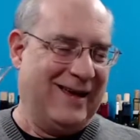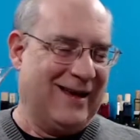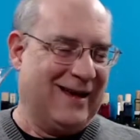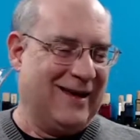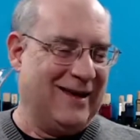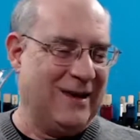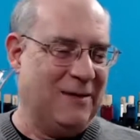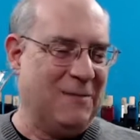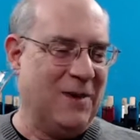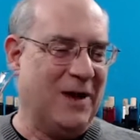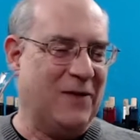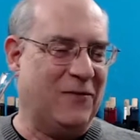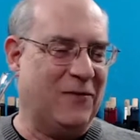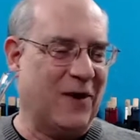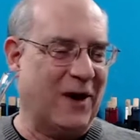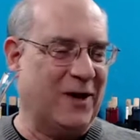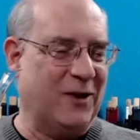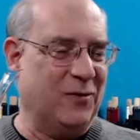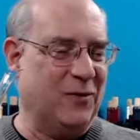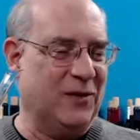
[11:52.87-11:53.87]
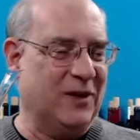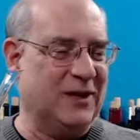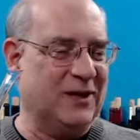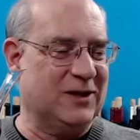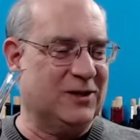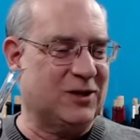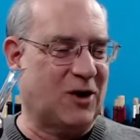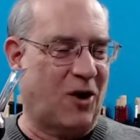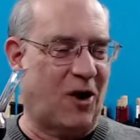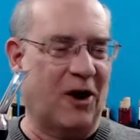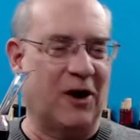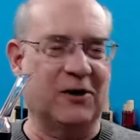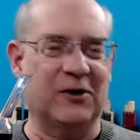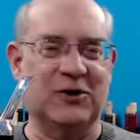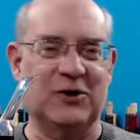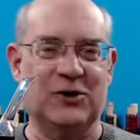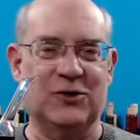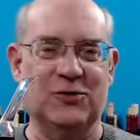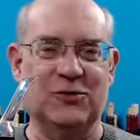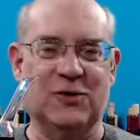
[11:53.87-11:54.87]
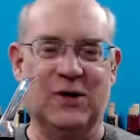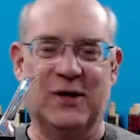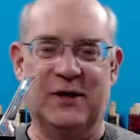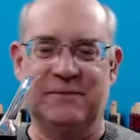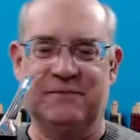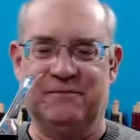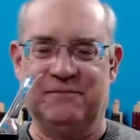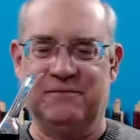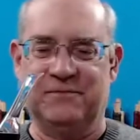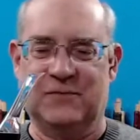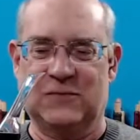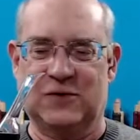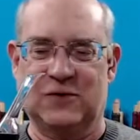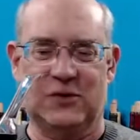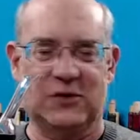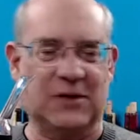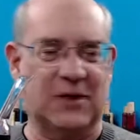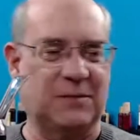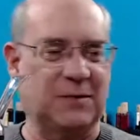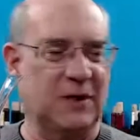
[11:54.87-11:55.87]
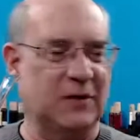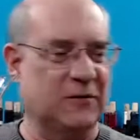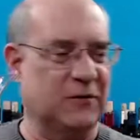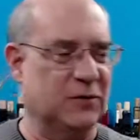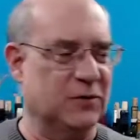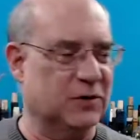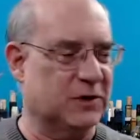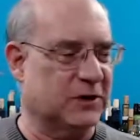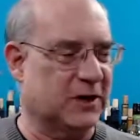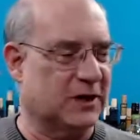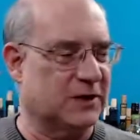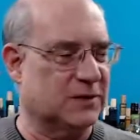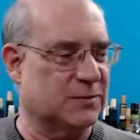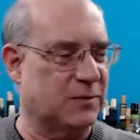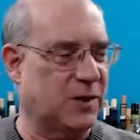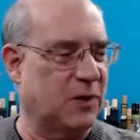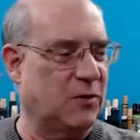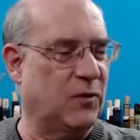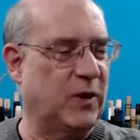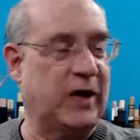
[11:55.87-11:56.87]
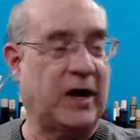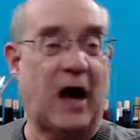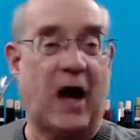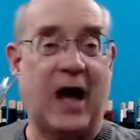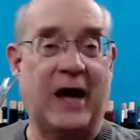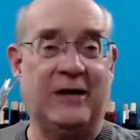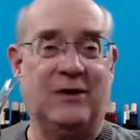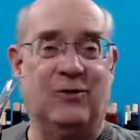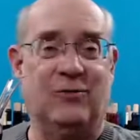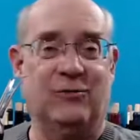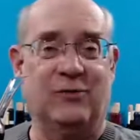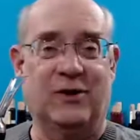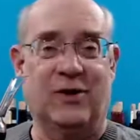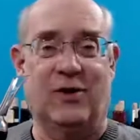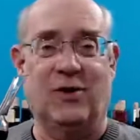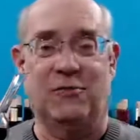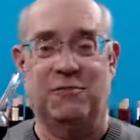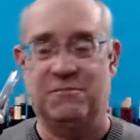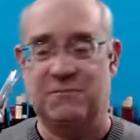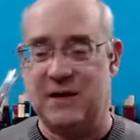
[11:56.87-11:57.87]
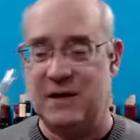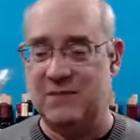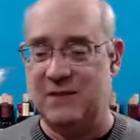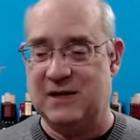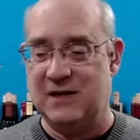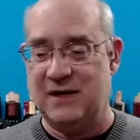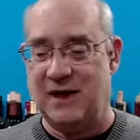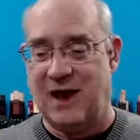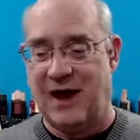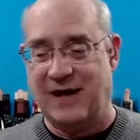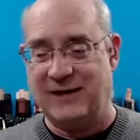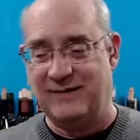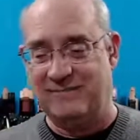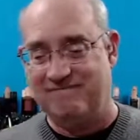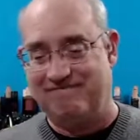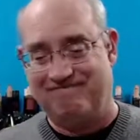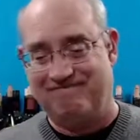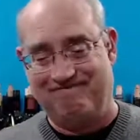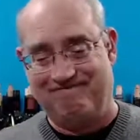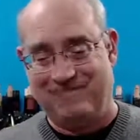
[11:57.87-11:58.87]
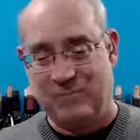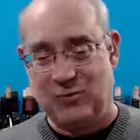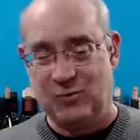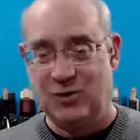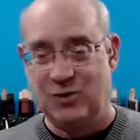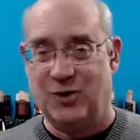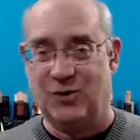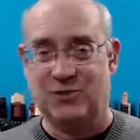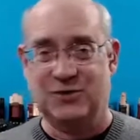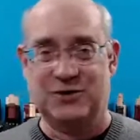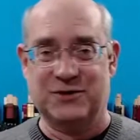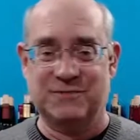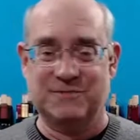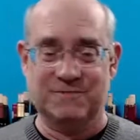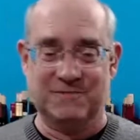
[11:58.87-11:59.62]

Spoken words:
He may find it within his heart to send me a few cents my way. I don't know. Maybe not. Who knows?